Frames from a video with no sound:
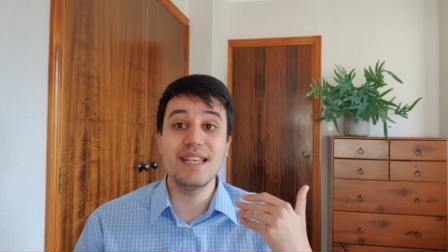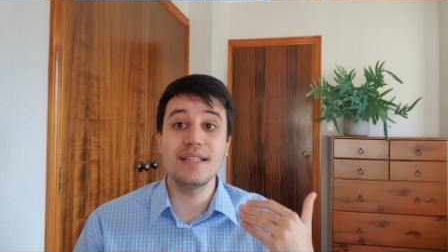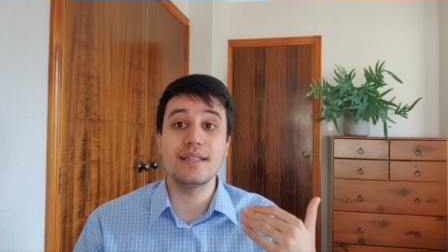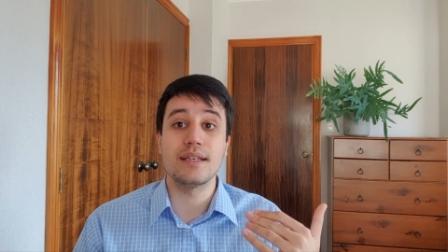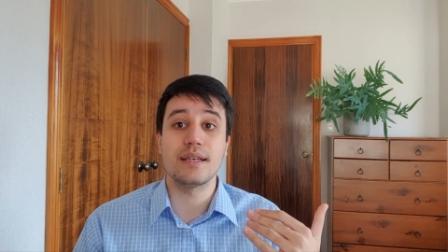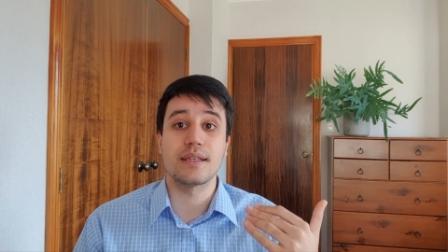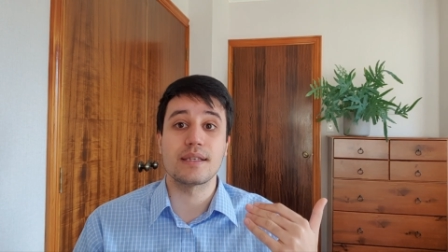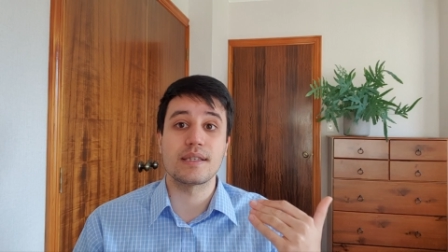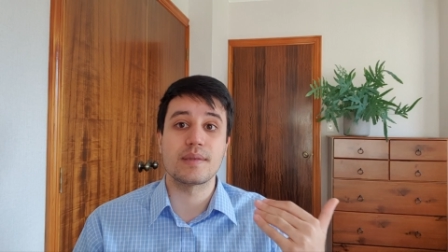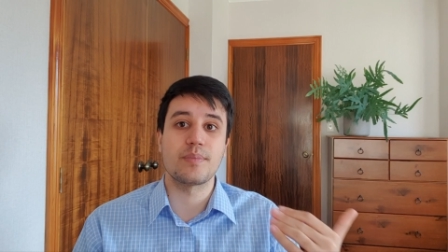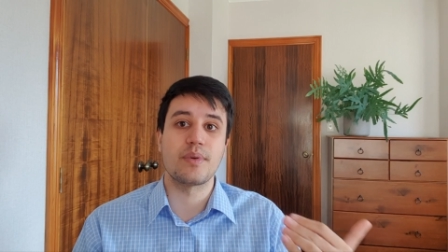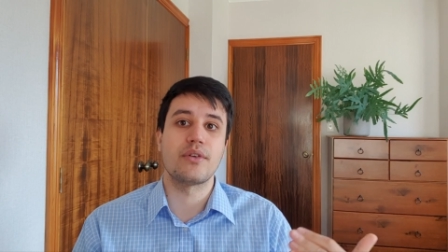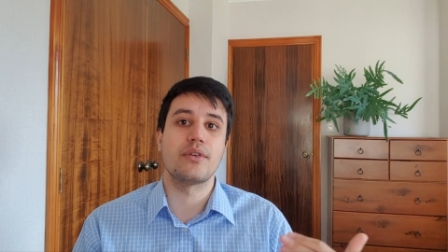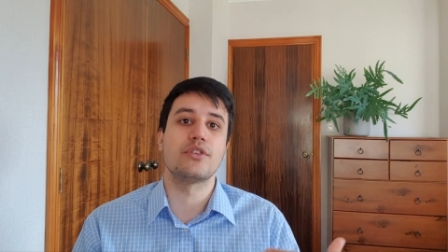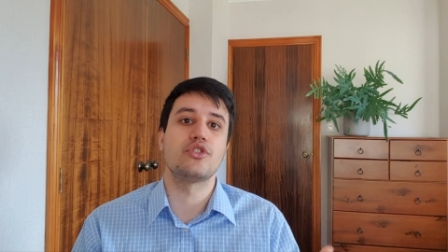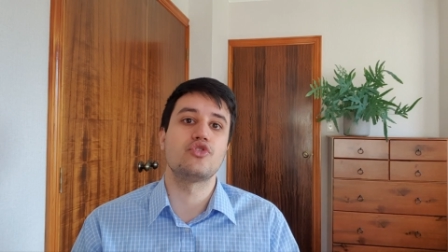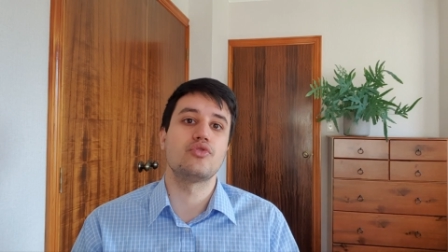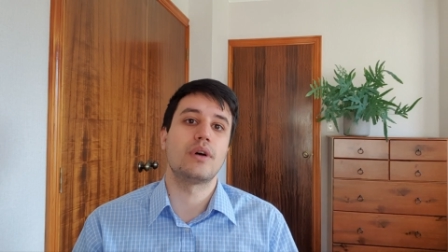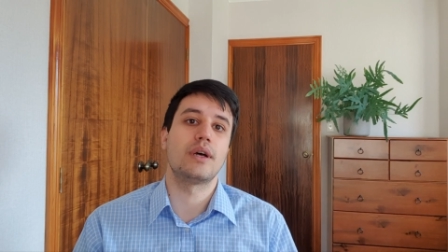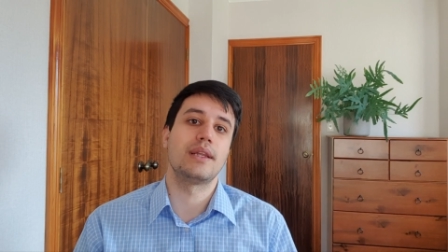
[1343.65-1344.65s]
need
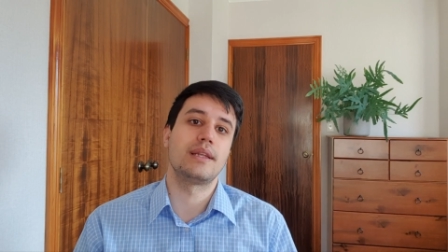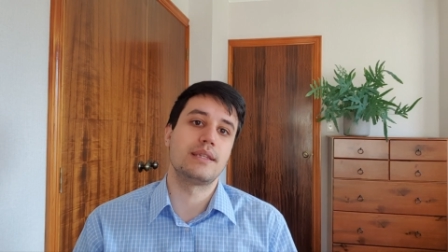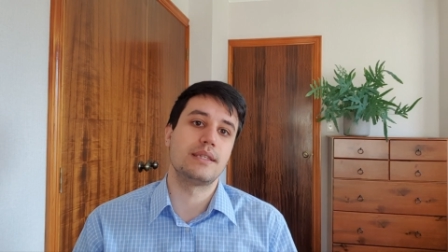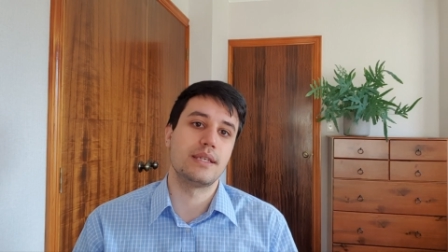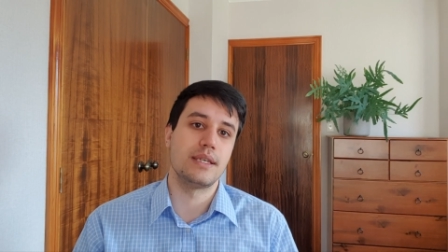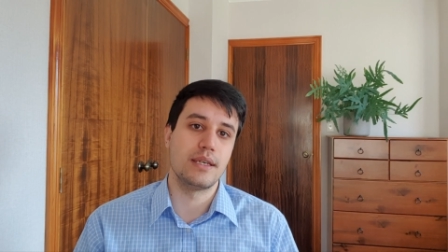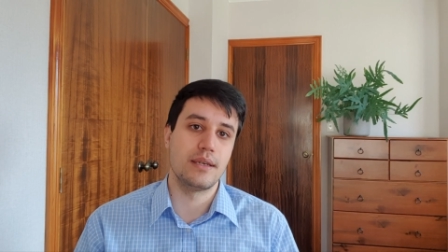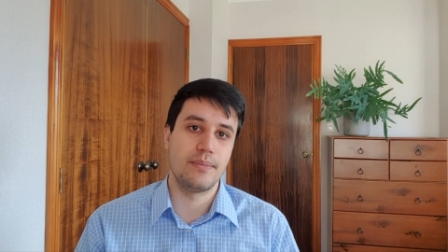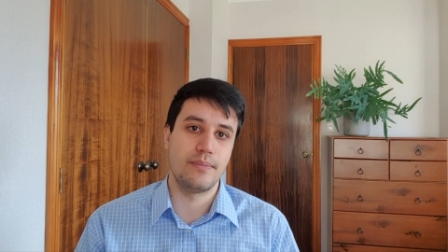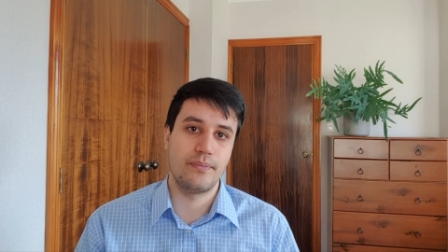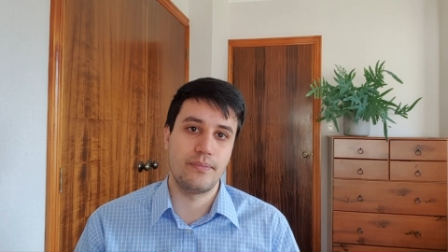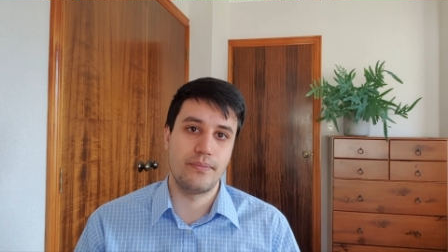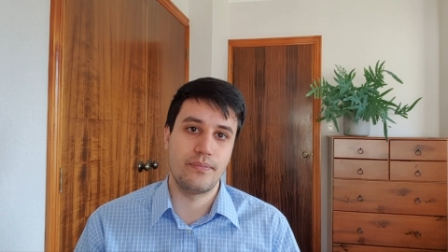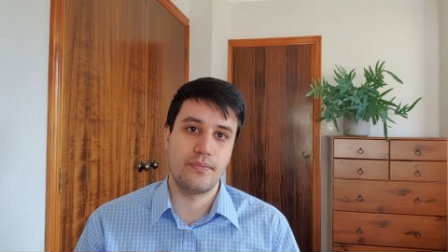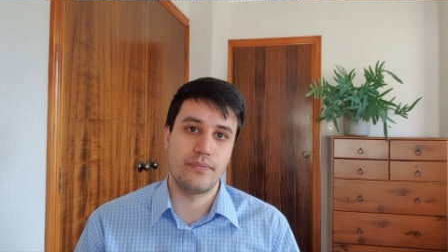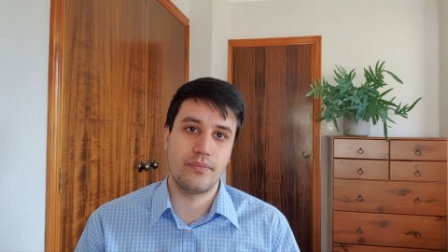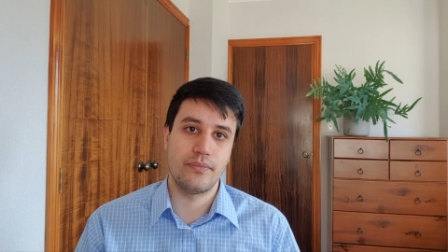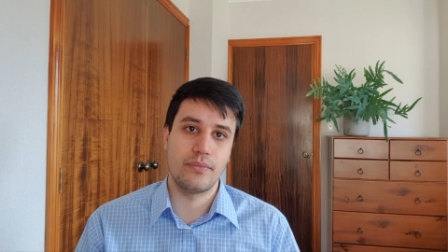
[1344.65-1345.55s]
spirituality.